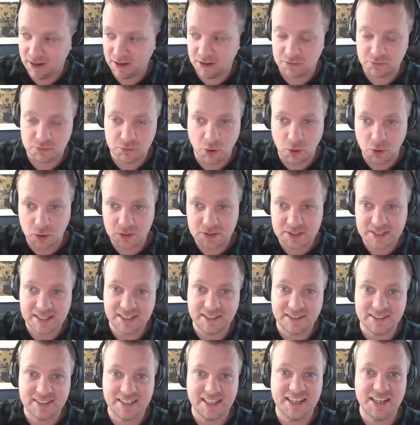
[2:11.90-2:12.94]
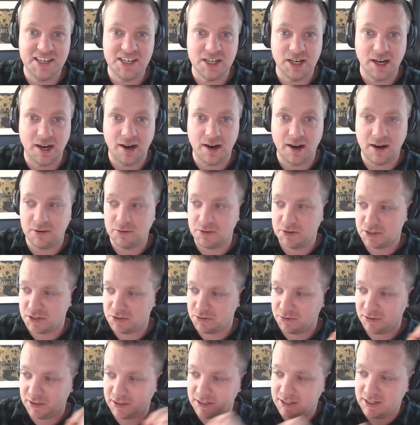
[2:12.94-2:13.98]
roll, tilt, and yaw,
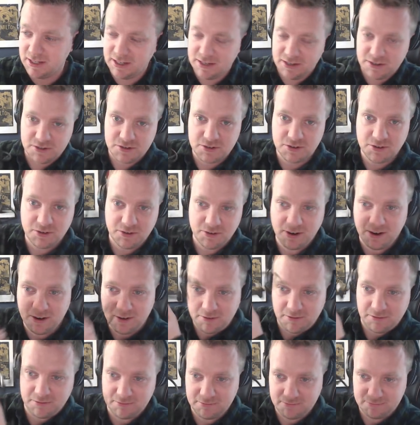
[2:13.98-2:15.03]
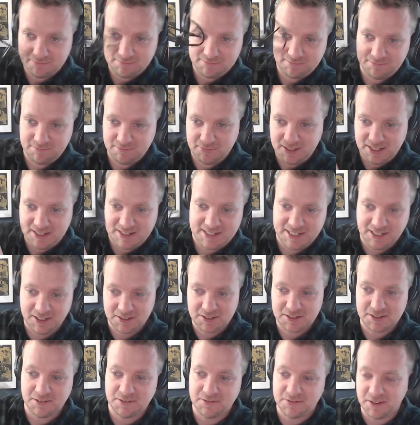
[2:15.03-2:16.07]
which will show you how the
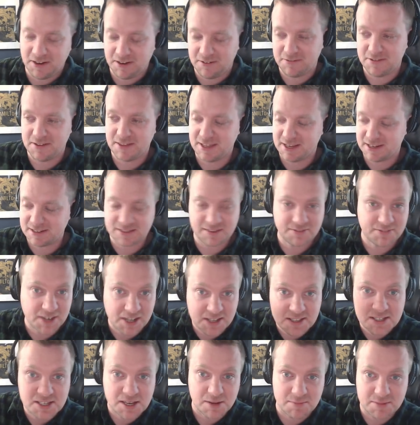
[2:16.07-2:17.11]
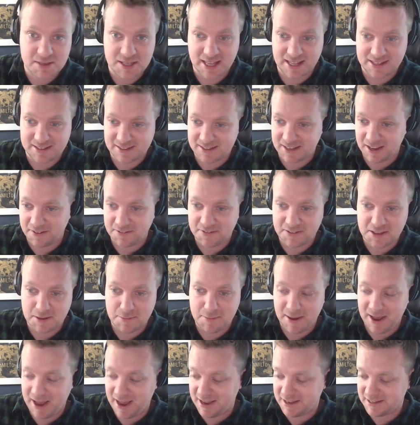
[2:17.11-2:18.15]
tilt of the things. I've done some of that stuff in
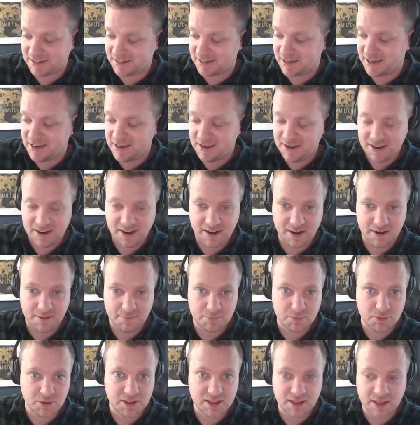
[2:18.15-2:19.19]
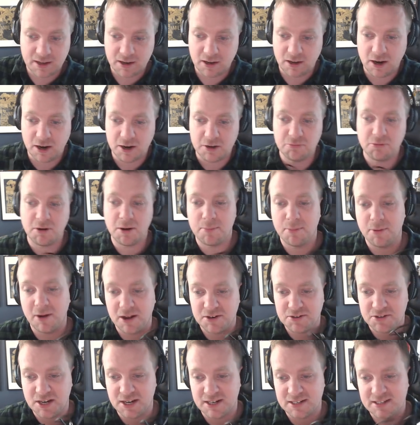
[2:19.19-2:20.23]
the past with little hardware
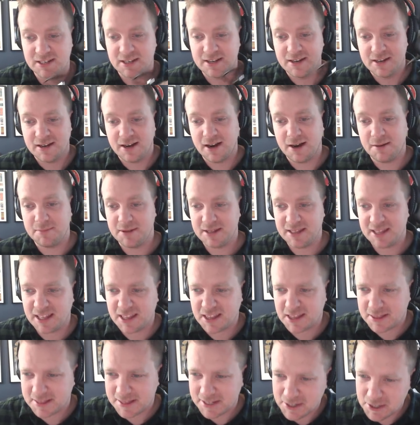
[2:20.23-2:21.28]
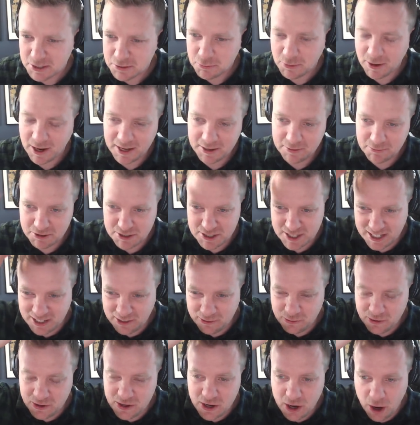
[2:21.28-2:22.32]
projects. And then the third one, which I
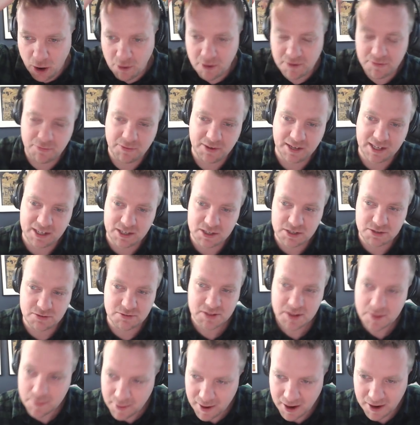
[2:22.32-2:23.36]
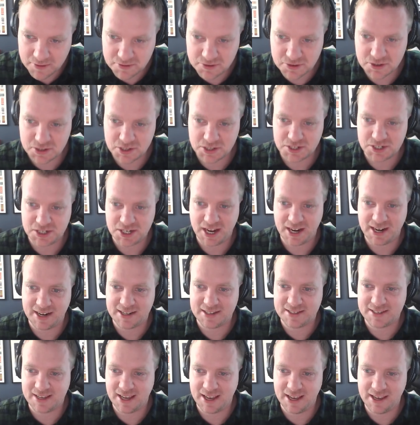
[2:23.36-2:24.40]
don't know if we can do in the browser just yet,
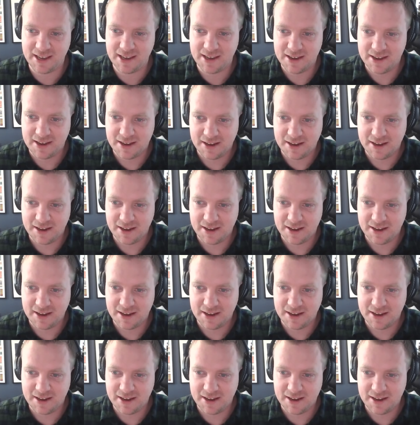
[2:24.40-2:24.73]
it's the